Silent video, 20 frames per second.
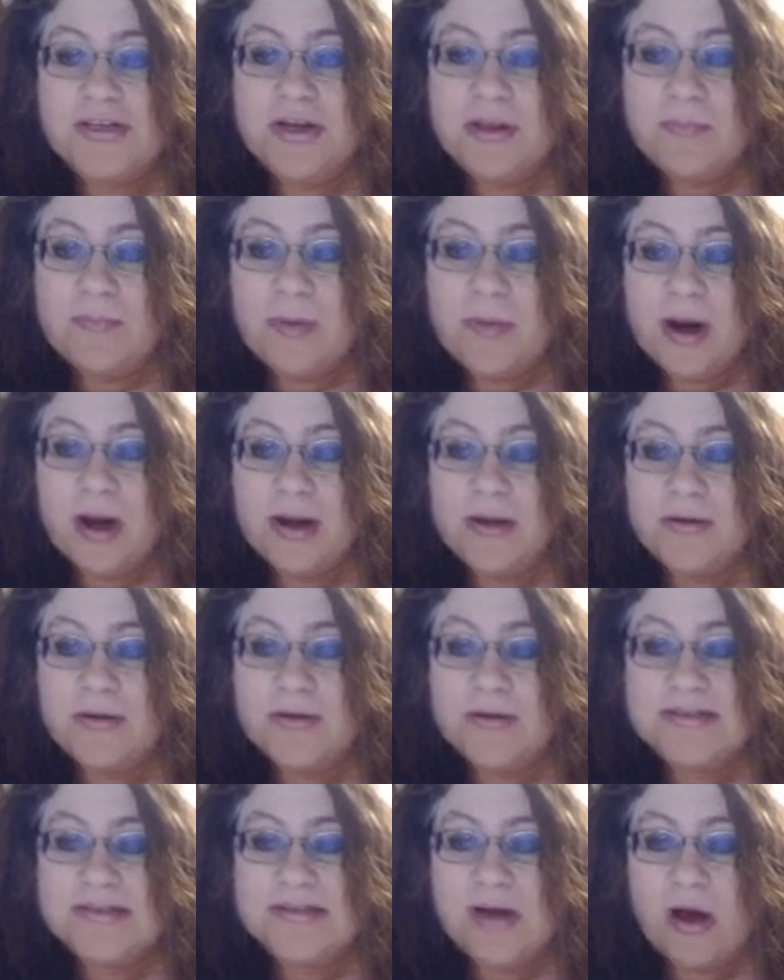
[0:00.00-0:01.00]
the
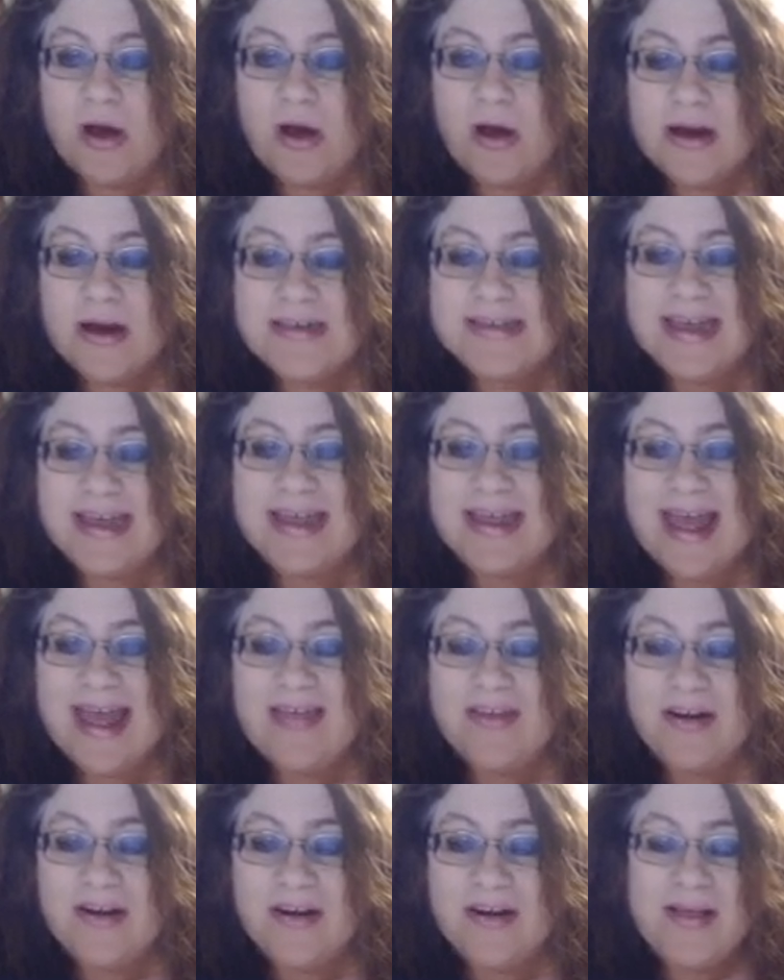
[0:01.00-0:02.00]
particles are
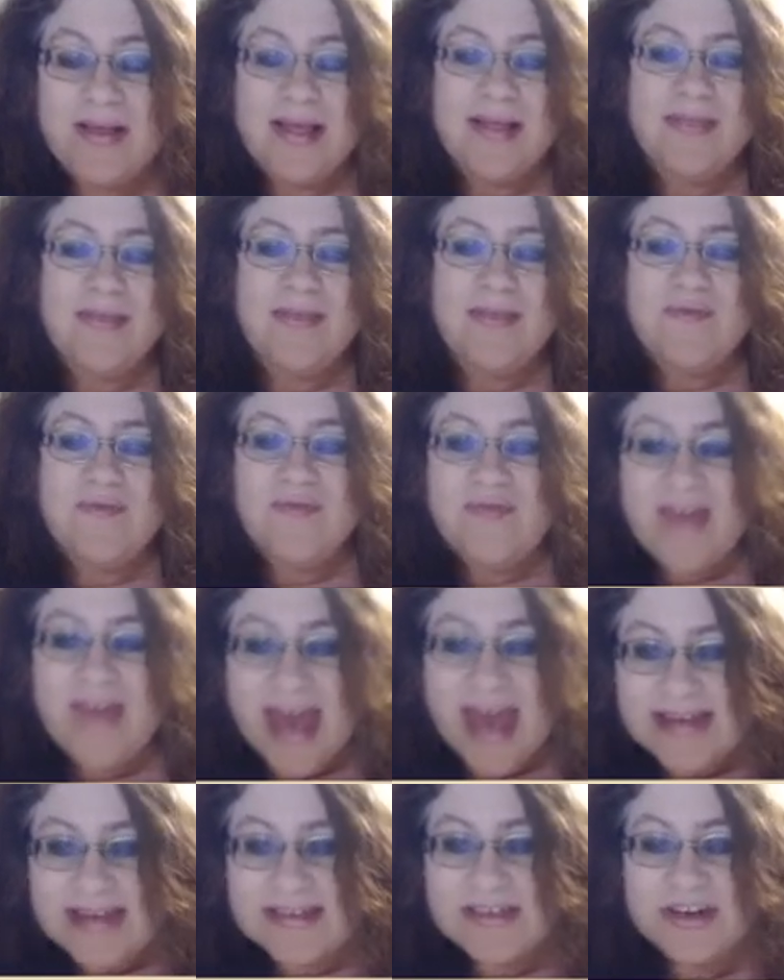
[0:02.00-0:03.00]
together, the
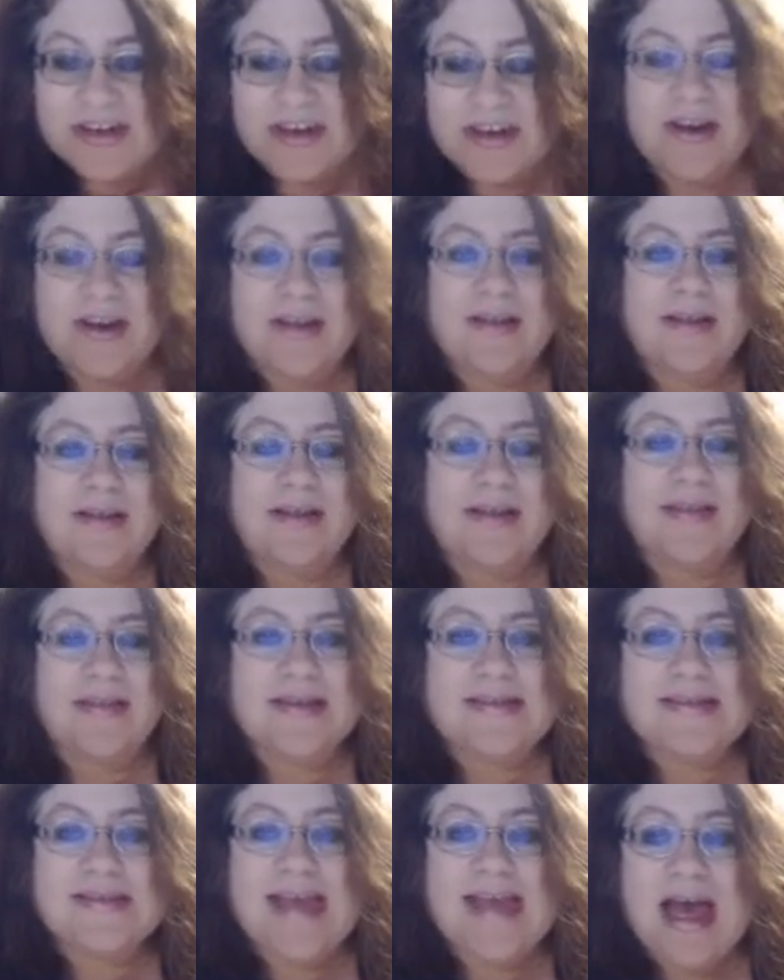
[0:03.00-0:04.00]
faster the
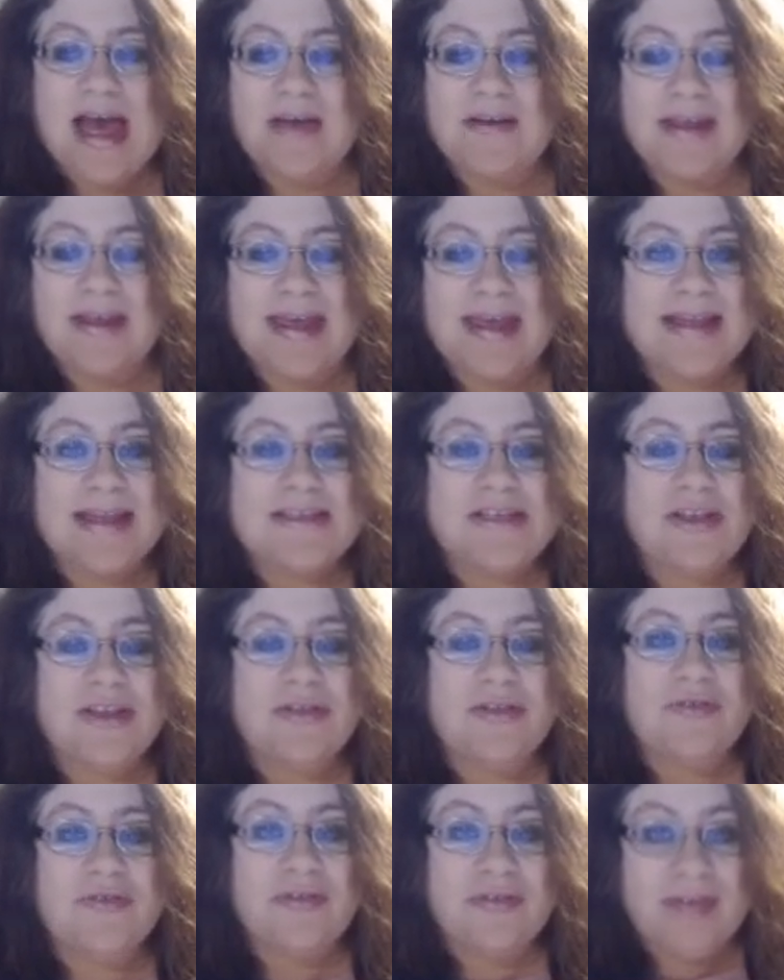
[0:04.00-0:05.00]
sound gets
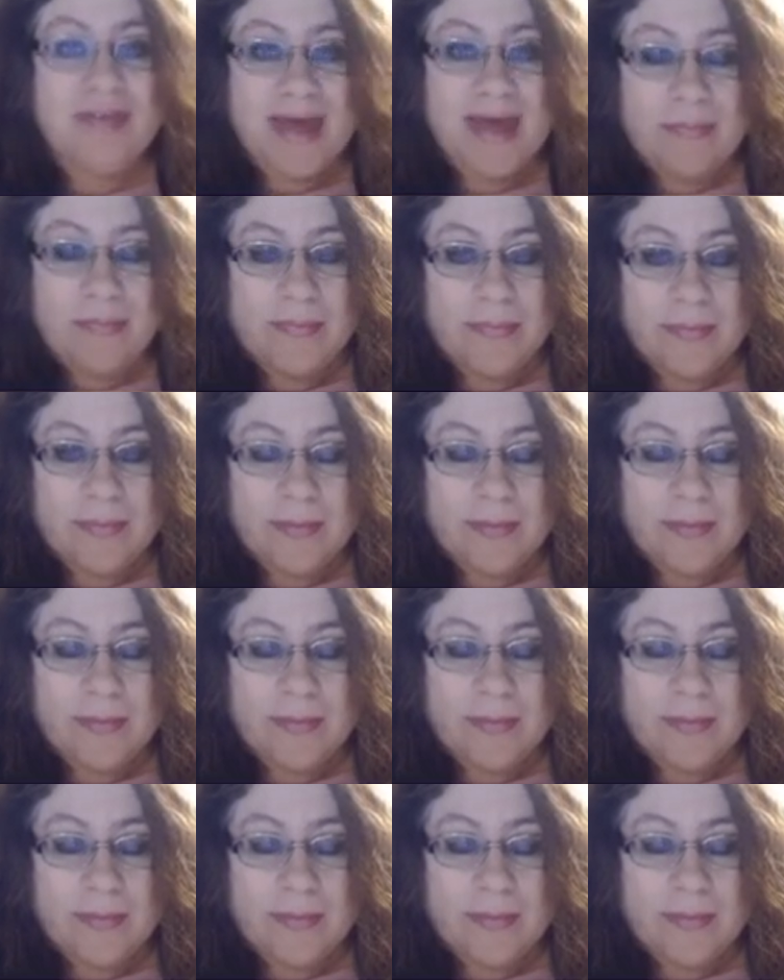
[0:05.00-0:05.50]
through them.